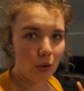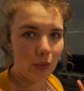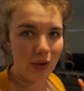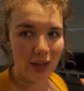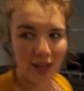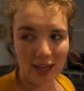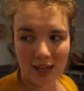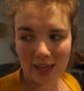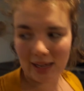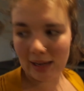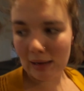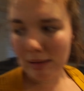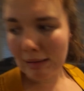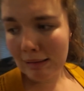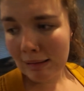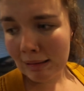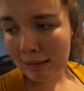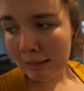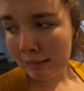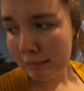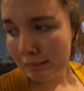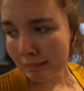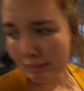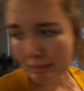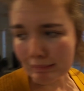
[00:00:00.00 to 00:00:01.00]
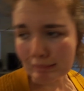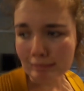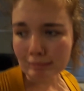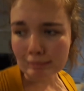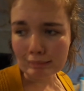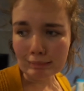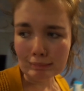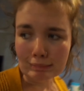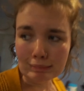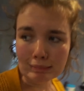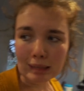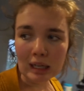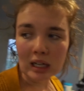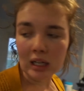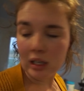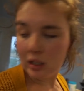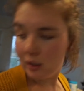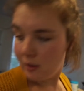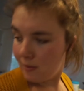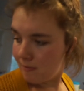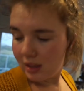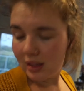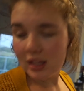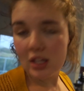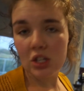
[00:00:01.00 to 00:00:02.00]
we're here.
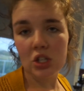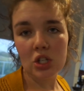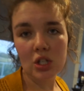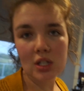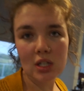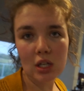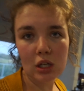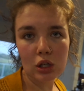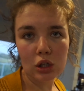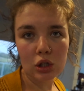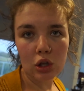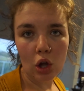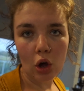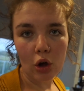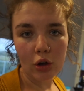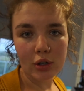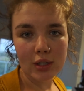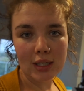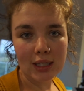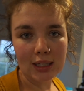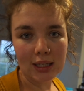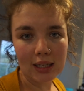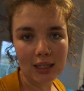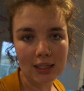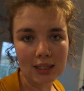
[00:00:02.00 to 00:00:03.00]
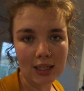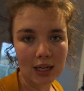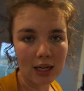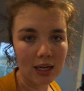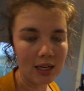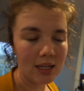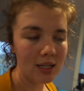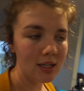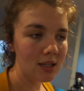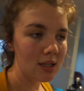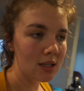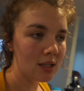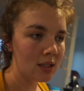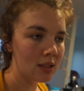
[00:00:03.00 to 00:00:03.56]
There's just a lot to get done.